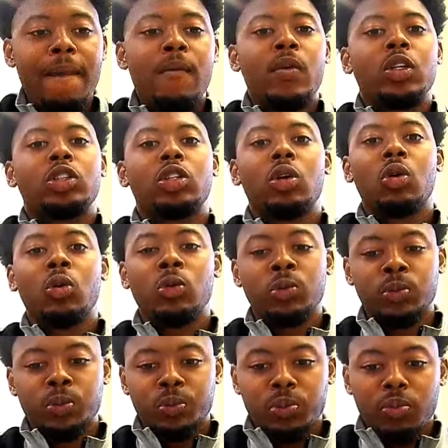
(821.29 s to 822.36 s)
So
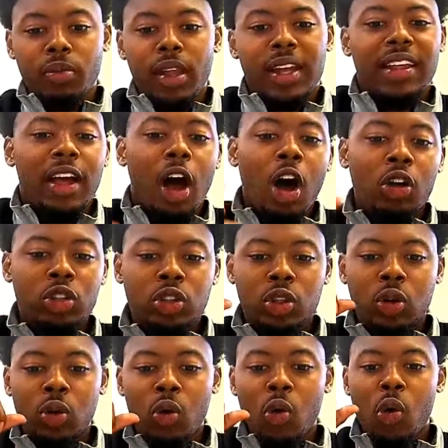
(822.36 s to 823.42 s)

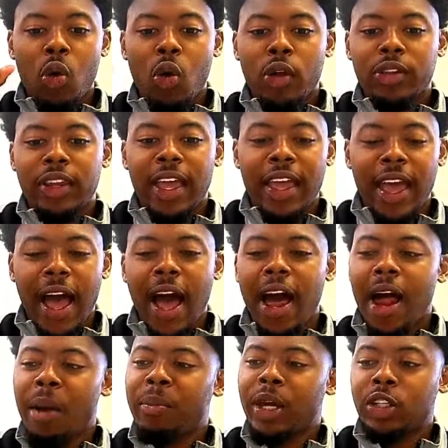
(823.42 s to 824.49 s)
also I'm
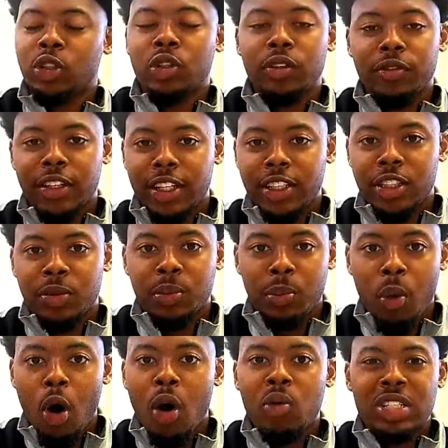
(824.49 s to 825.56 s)
not sure if this
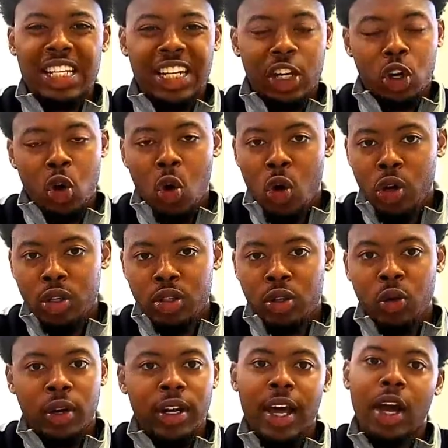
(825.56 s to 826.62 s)
part was in a course or
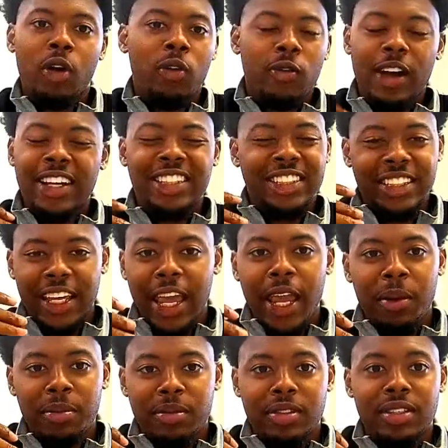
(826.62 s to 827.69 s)
not, or if I just came
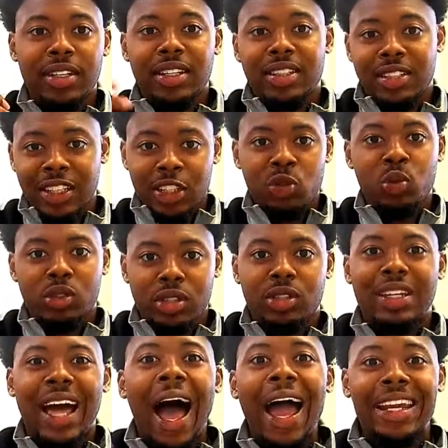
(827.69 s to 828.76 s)
to this. This was the
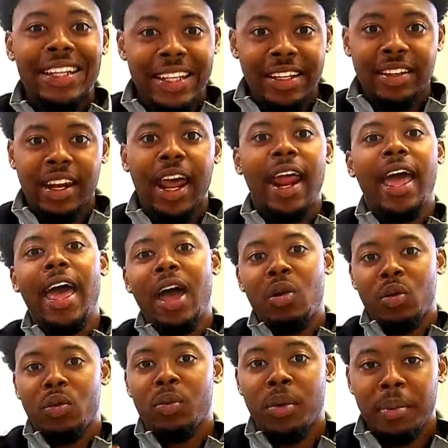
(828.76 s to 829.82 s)
idea that I had.
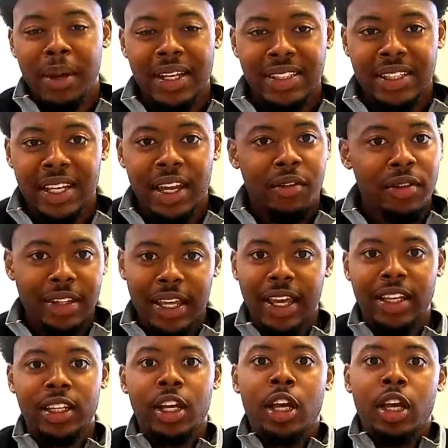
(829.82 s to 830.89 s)
Remember, I said everything.
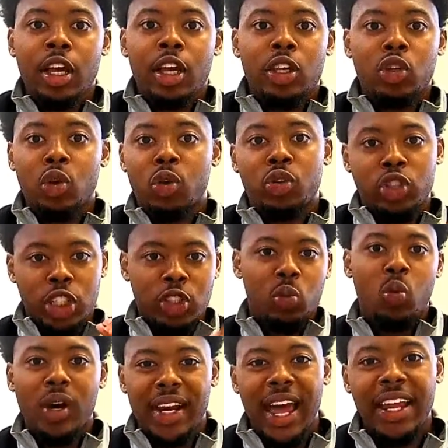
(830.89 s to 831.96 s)
You're just
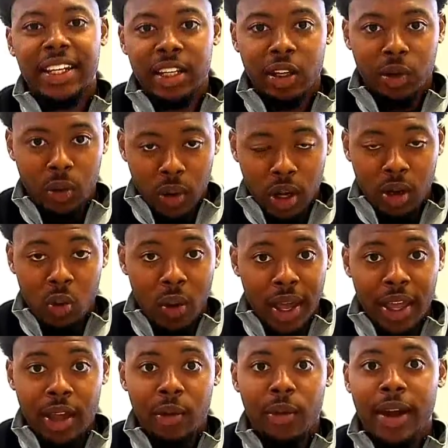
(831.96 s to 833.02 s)
one idea away,
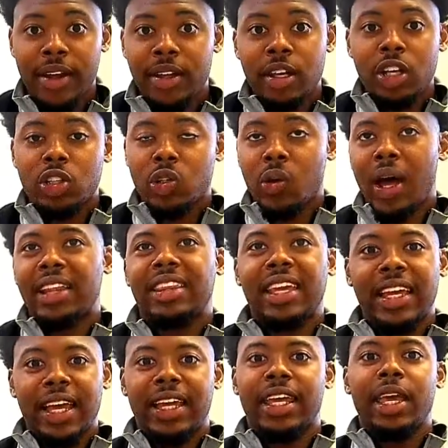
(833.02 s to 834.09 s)
right? So I think I
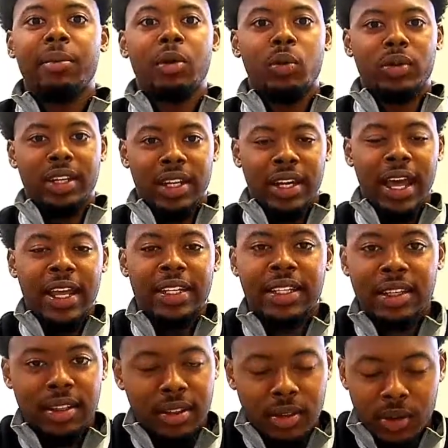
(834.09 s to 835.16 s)
came up with an idea,
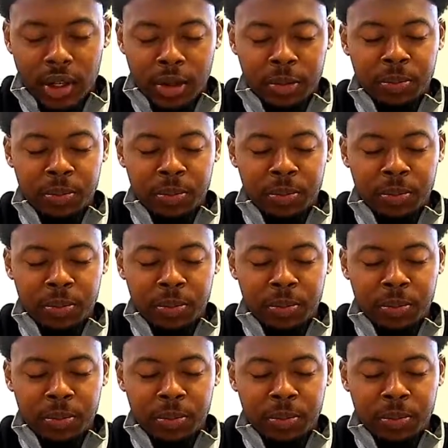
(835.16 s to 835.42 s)
right?